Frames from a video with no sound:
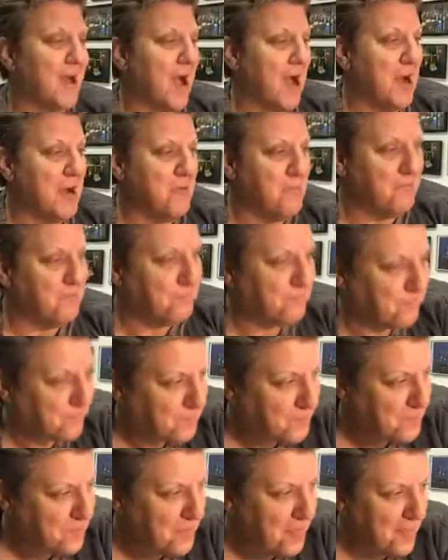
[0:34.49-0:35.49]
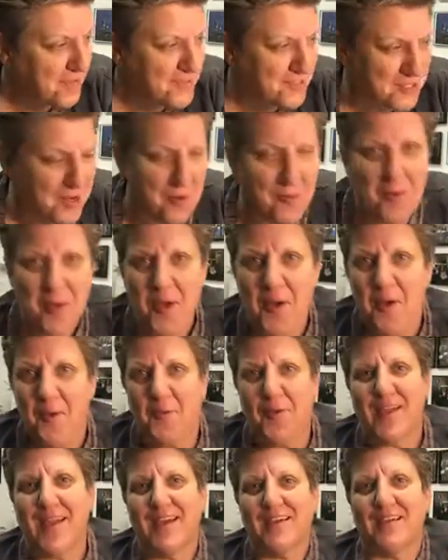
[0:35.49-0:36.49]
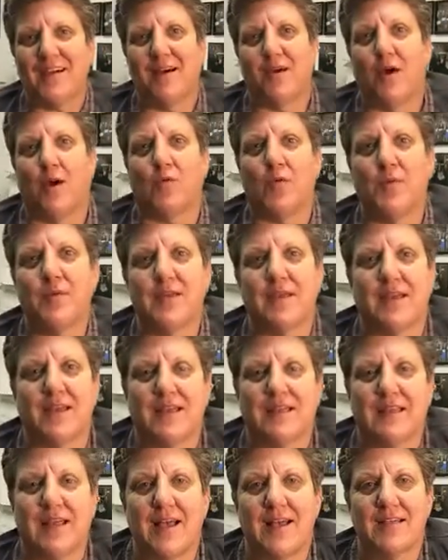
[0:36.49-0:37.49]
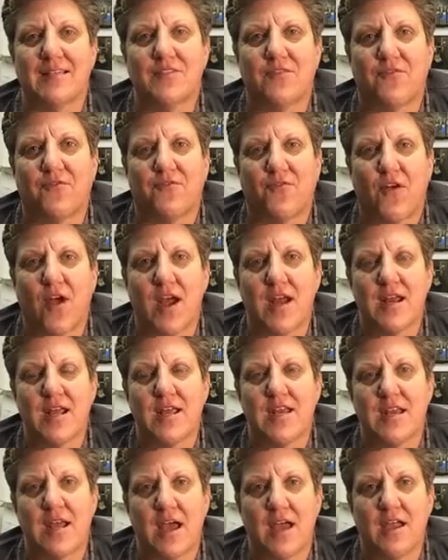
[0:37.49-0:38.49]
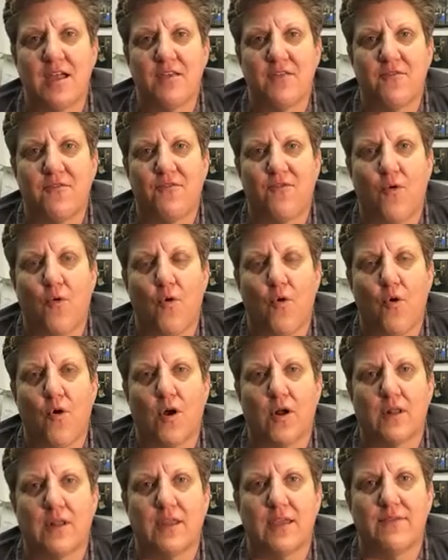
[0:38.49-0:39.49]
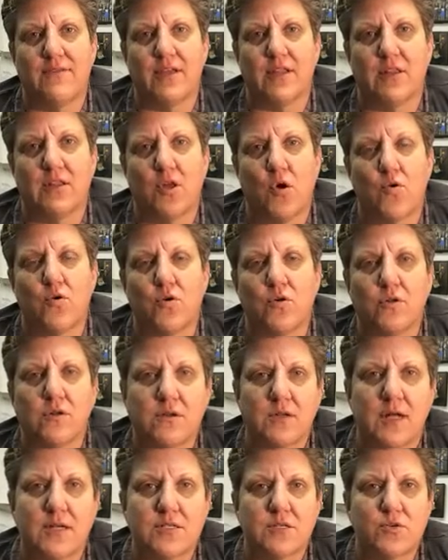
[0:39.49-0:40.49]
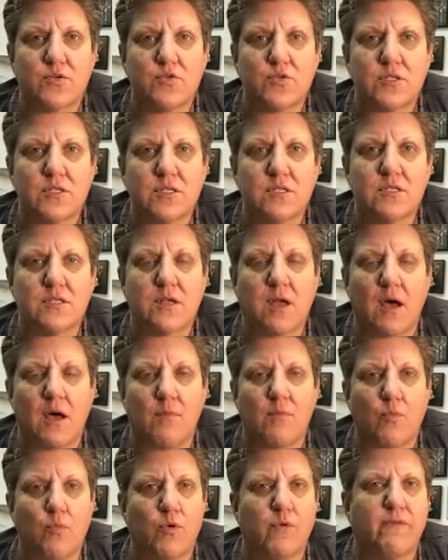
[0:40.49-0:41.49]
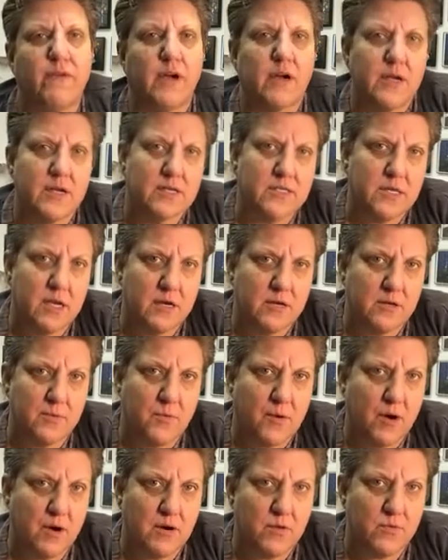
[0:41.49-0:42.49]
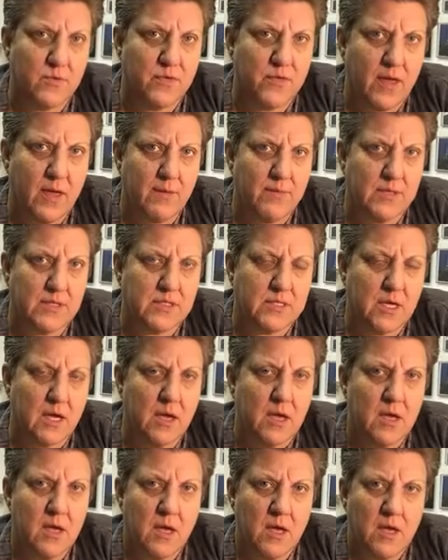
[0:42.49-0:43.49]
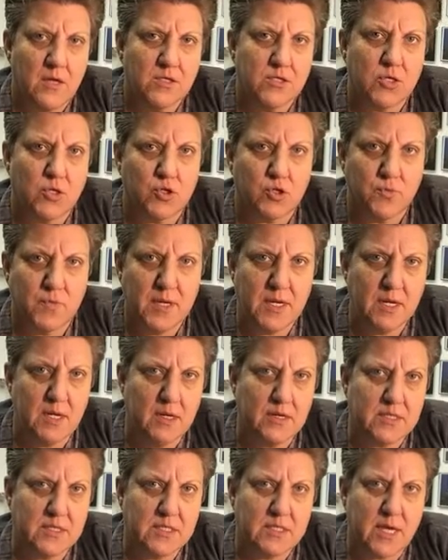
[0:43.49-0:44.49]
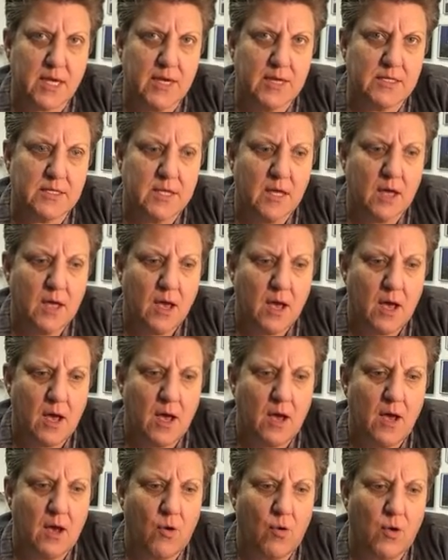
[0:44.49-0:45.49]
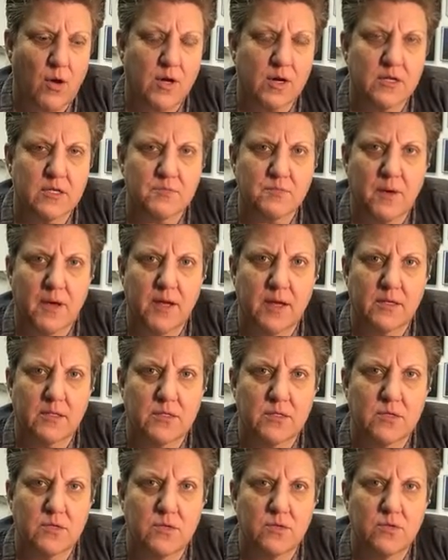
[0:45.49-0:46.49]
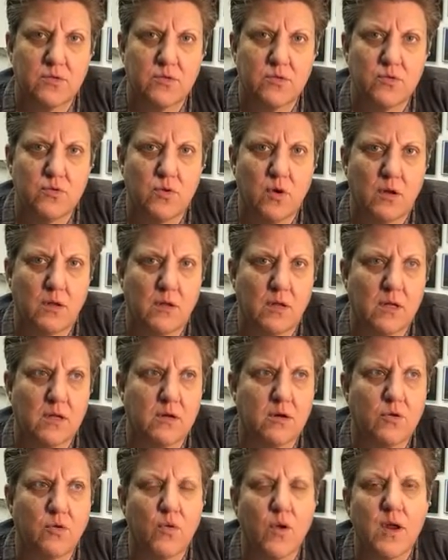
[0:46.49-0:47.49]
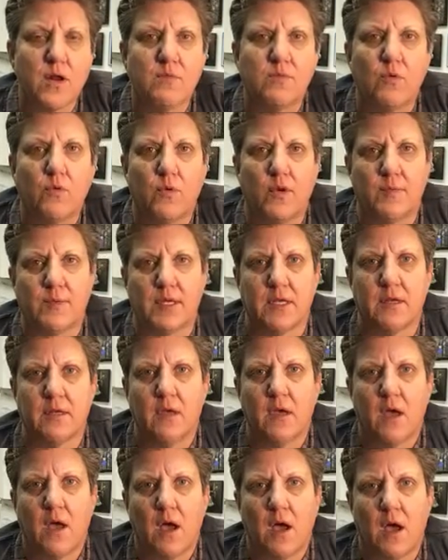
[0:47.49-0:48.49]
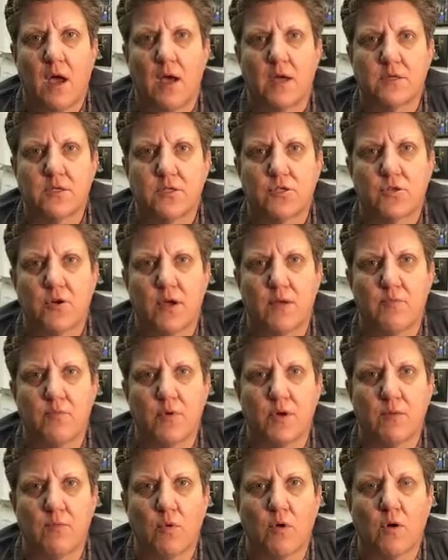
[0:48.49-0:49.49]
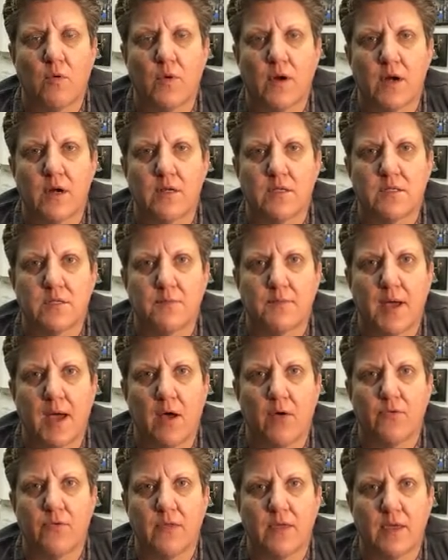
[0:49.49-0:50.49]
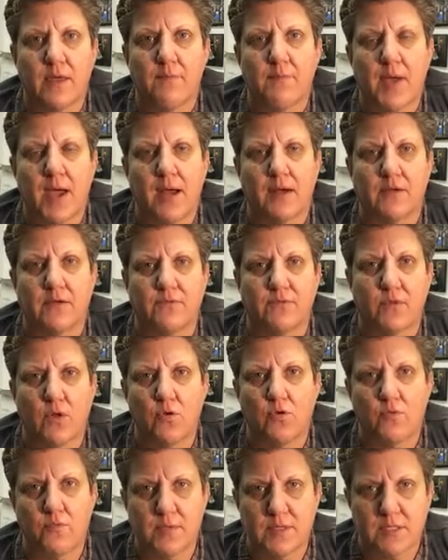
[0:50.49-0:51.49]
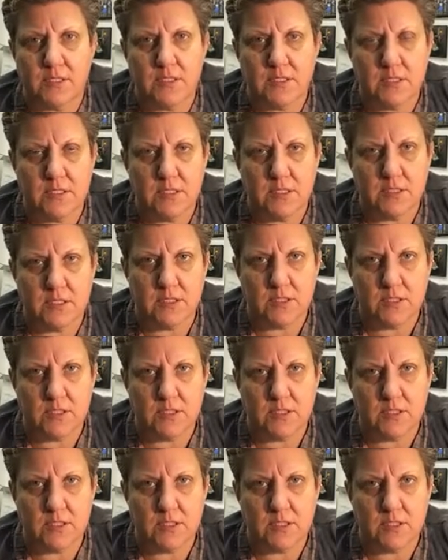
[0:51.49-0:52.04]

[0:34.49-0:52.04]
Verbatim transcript: Um, so we had a, a, ribbon cutting last Friday night for Leave It Local Las Cruces. Um, we're very excited to partner with them. It's a social media site uh, organized by two incredible women uh, to try and bring more awareness about the impact of local businesses.